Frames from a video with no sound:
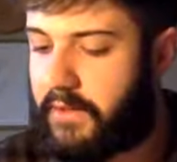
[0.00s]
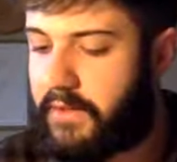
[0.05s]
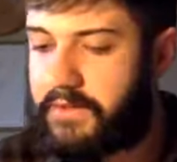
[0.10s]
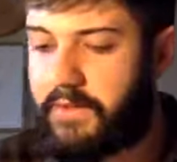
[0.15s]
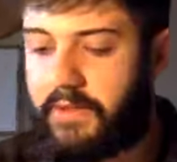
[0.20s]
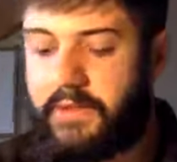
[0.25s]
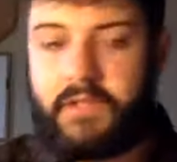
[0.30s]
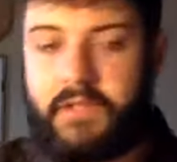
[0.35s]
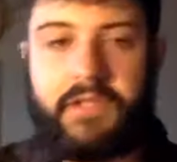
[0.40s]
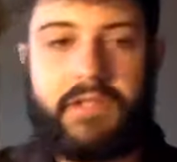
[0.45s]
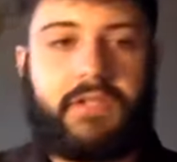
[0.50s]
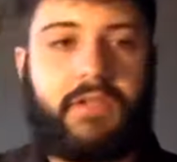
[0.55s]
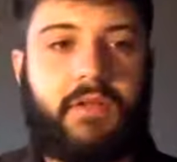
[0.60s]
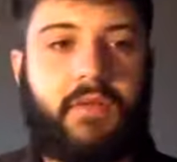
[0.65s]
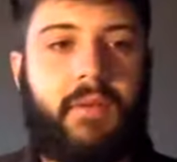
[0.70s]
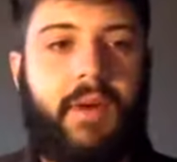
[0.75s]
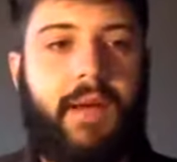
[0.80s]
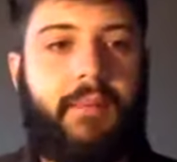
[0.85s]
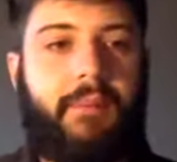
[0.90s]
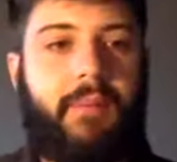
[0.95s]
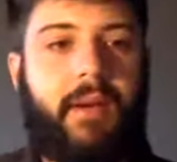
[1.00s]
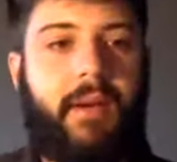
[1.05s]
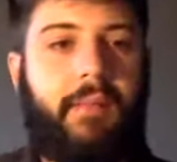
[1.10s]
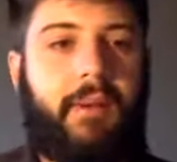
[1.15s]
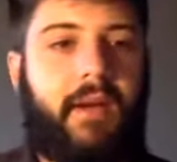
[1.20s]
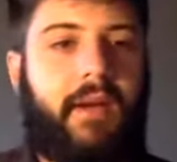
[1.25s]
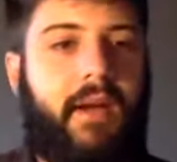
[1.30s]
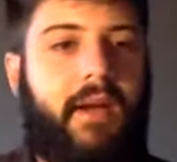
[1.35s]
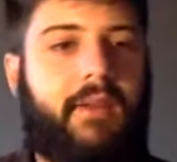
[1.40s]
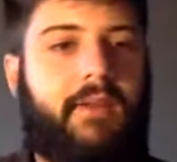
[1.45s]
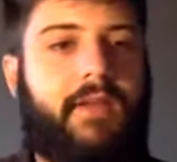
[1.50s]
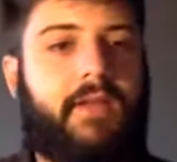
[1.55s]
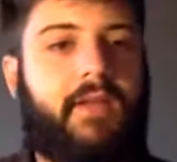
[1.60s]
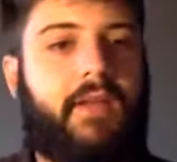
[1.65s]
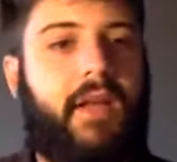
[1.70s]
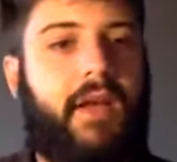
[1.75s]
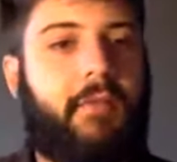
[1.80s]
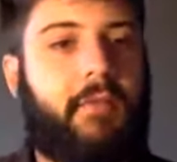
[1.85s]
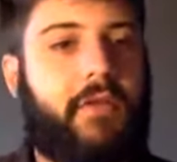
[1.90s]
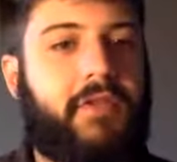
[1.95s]
So I think just to wrap up, I took a
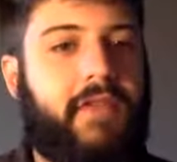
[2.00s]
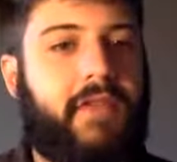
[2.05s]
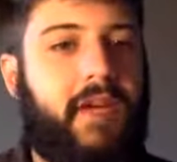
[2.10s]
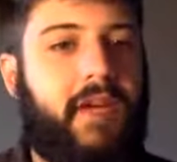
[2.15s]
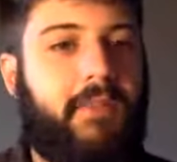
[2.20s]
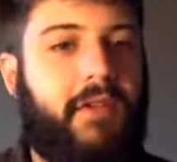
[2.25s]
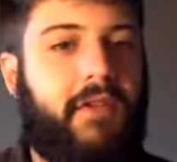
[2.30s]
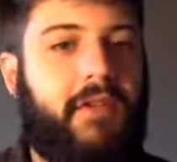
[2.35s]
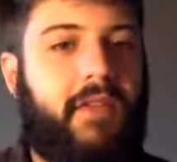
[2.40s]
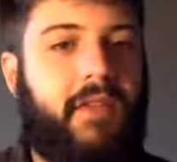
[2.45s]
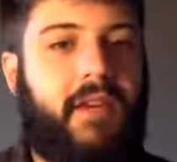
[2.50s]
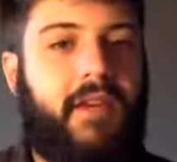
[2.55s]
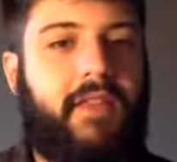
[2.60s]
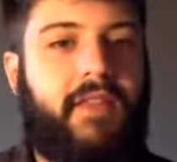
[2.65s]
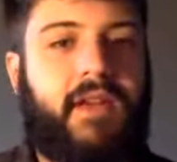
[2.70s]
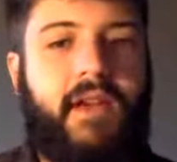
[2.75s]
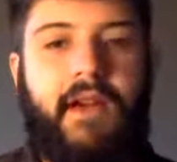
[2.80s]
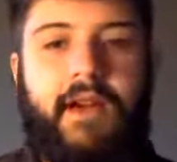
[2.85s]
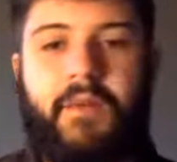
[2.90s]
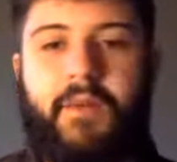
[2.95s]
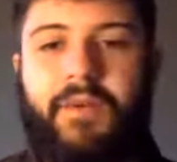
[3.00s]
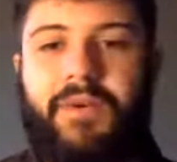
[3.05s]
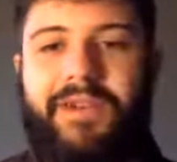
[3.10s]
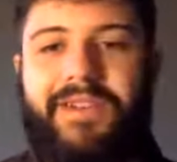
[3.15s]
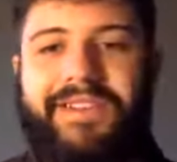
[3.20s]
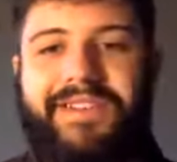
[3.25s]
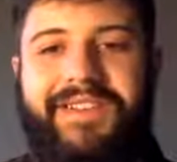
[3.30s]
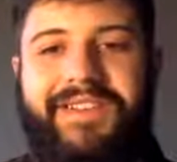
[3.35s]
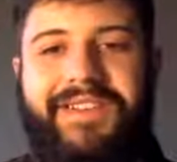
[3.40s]
lot more time here than I thought I would.